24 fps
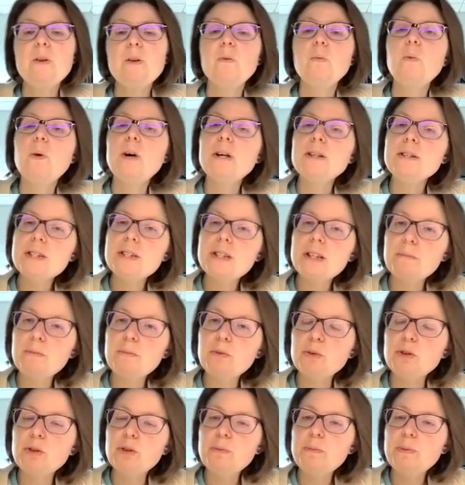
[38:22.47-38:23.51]
One
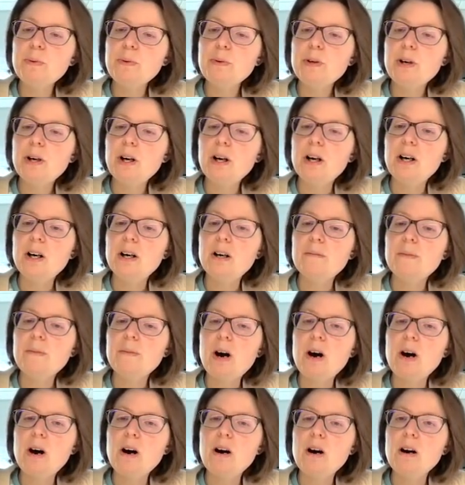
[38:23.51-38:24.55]
subgroup
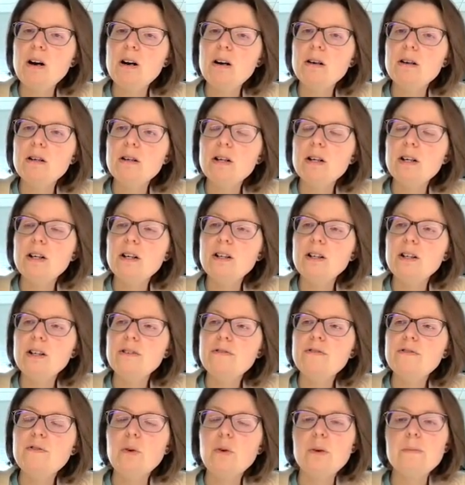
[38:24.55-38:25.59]
are
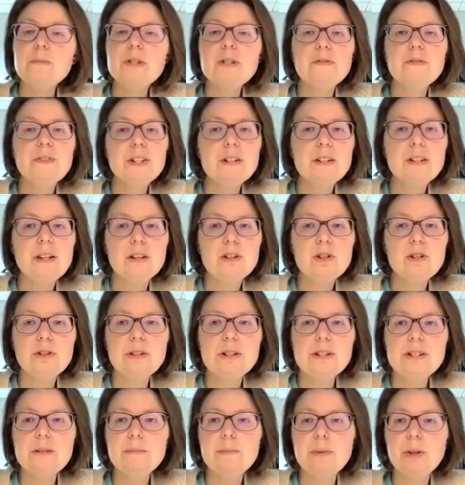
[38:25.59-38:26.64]
forms of intellectual
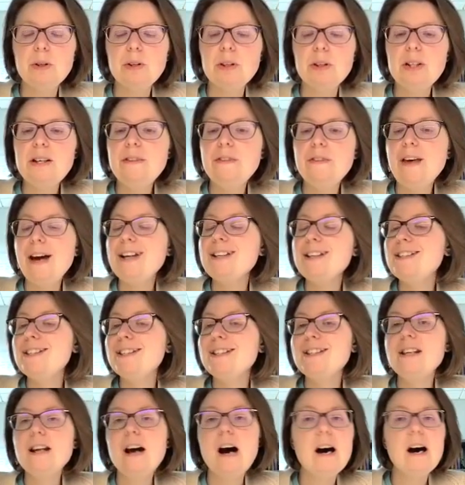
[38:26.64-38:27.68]
disability that
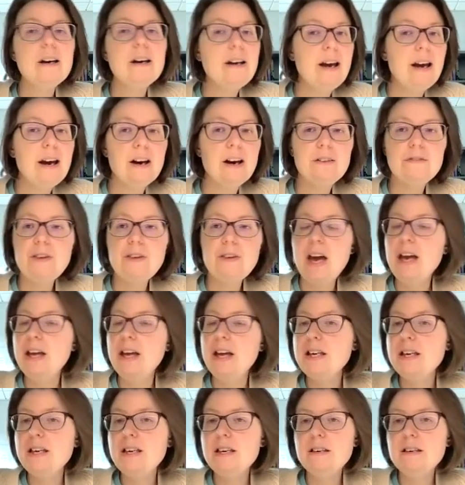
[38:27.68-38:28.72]
did not have
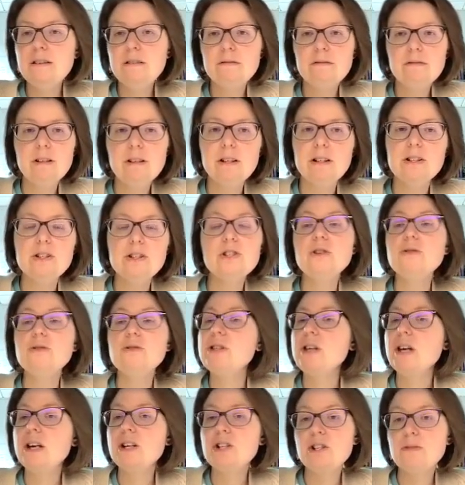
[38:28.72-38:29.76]
any
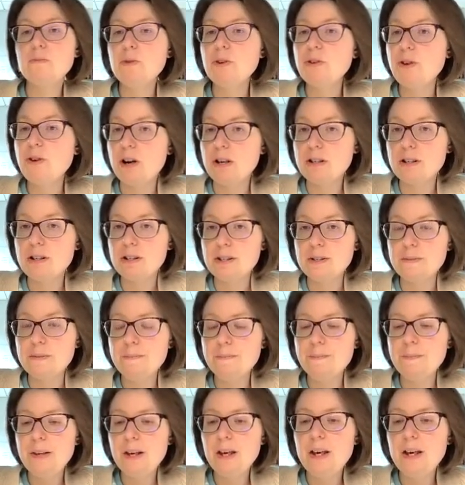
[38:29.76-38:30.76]
association with autism.